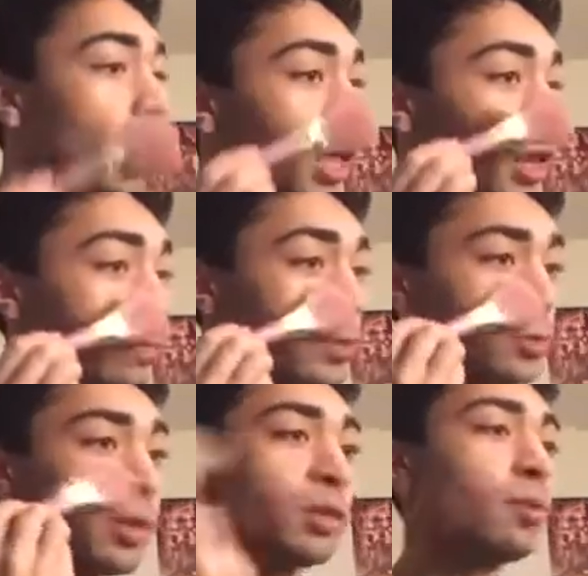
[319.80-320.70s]
And I'm
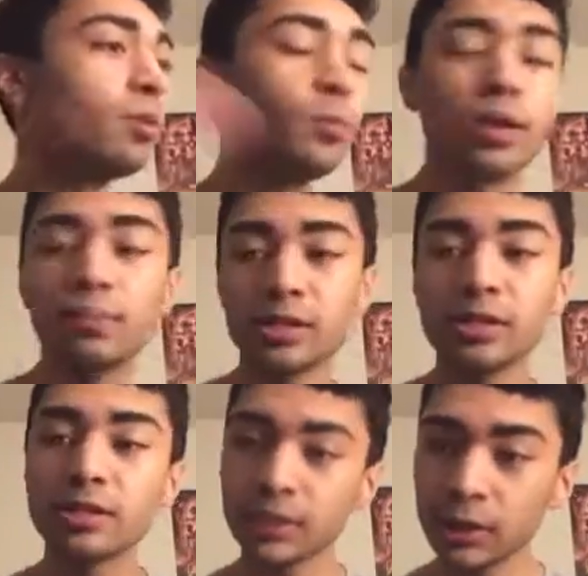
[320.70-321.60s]
just wiping away my
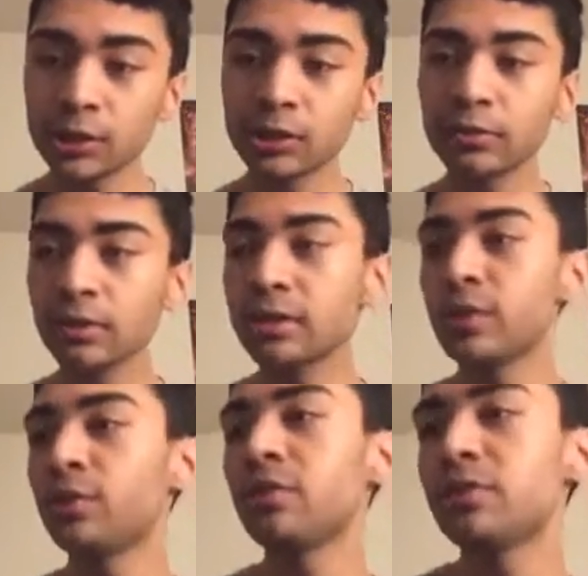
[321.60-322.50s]
concealer because
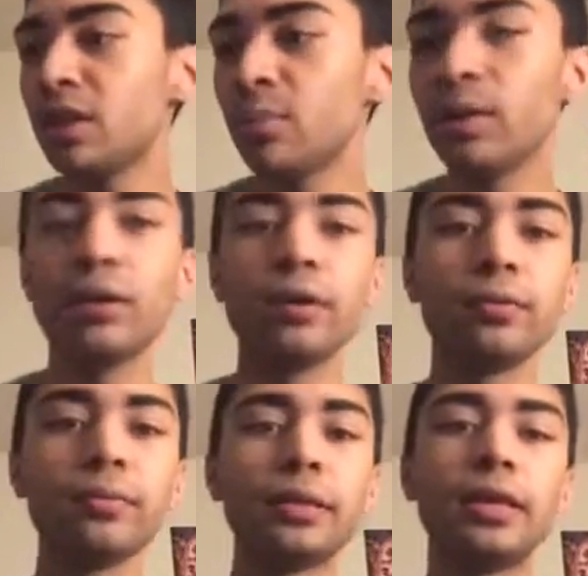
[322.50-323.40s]
I don't have setting powder.